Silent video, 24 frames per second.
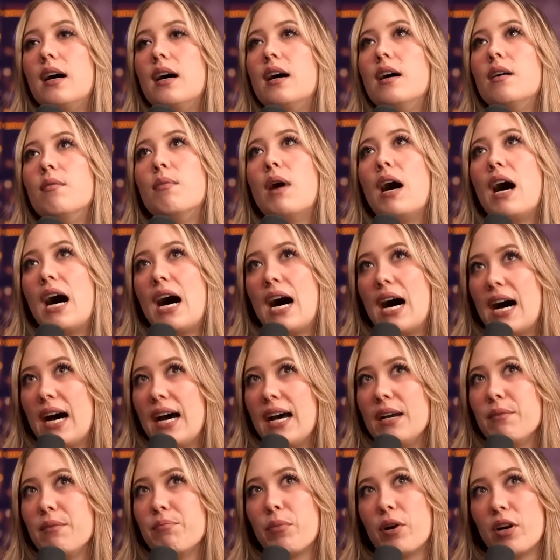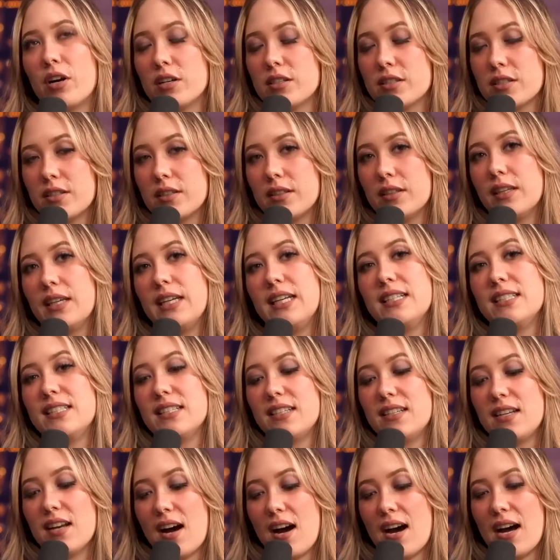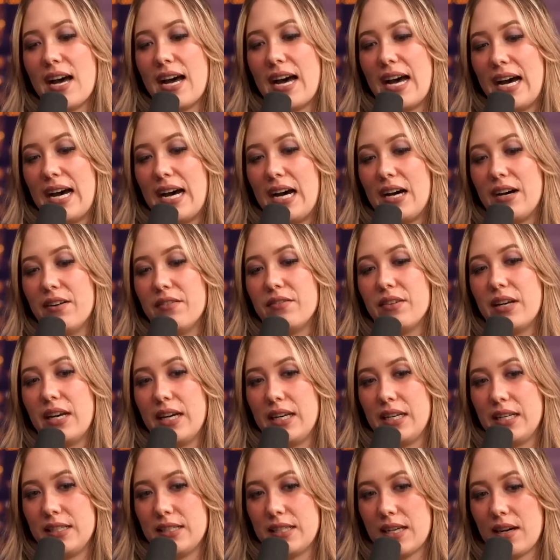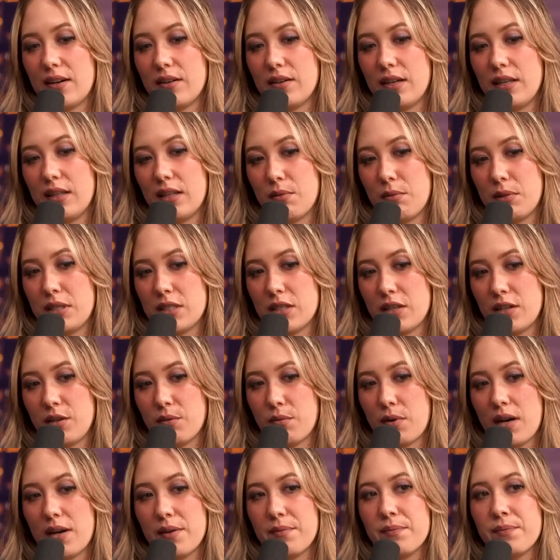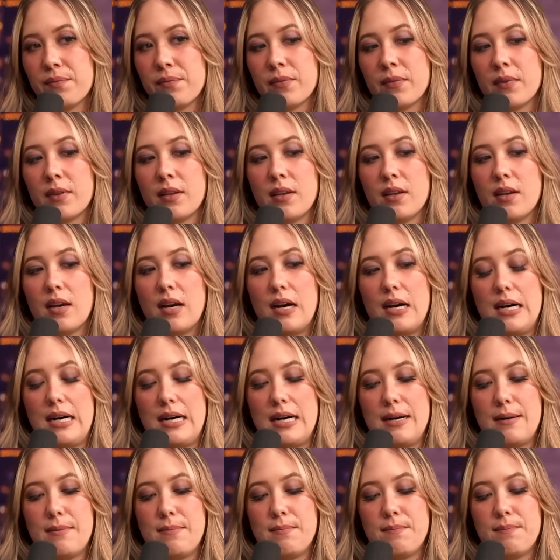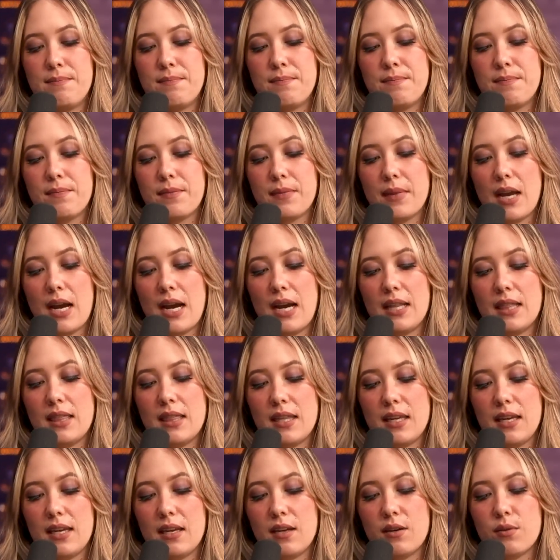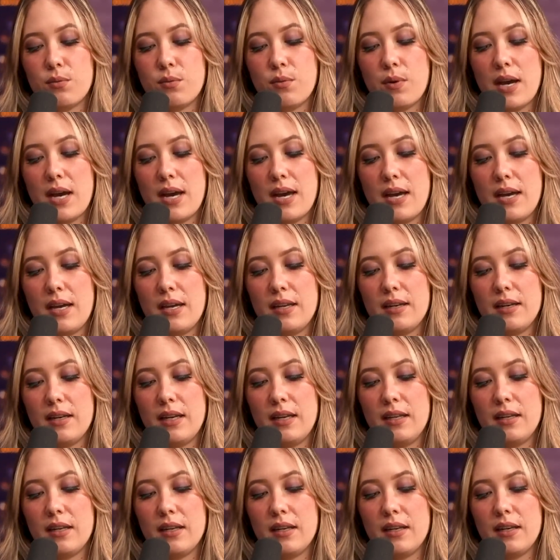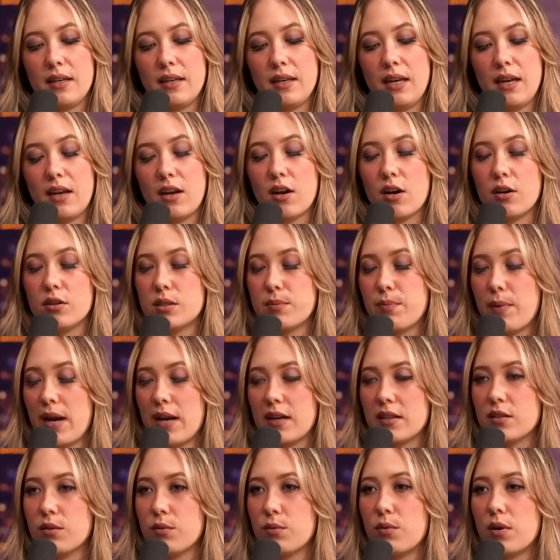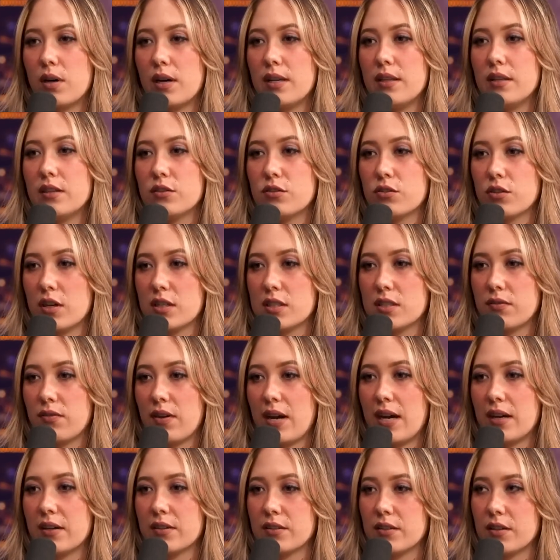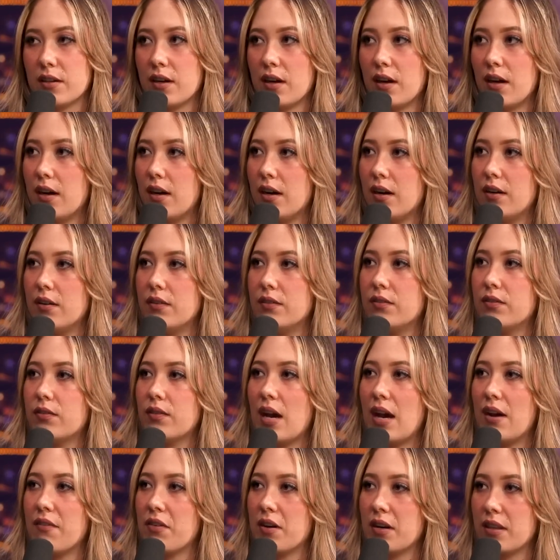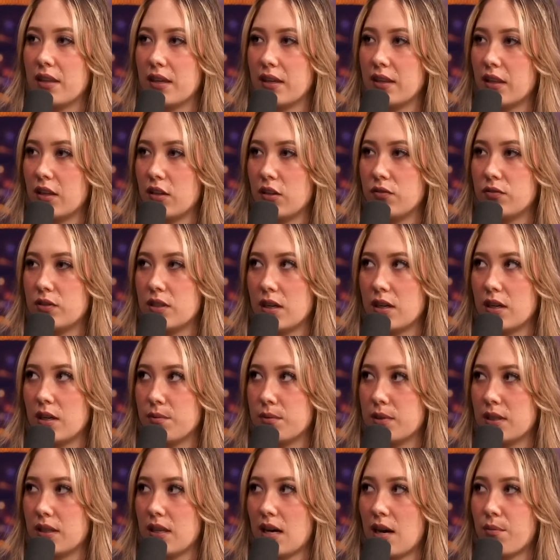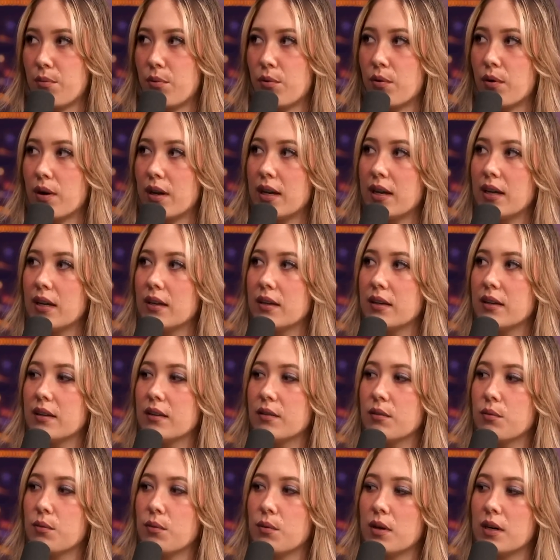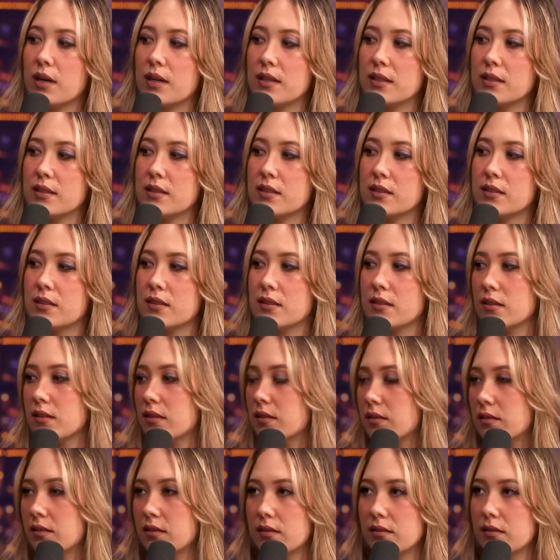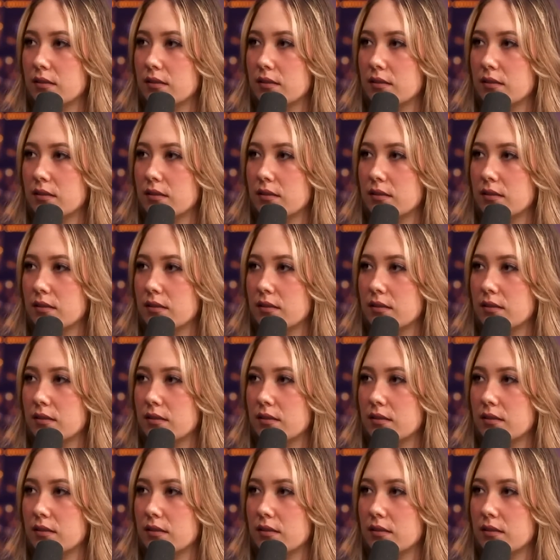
Um, I personally did not have any doubt. And let me tell you why. Um, I think when it, it goes back to one, the trust factor of everything that you've done up to that point was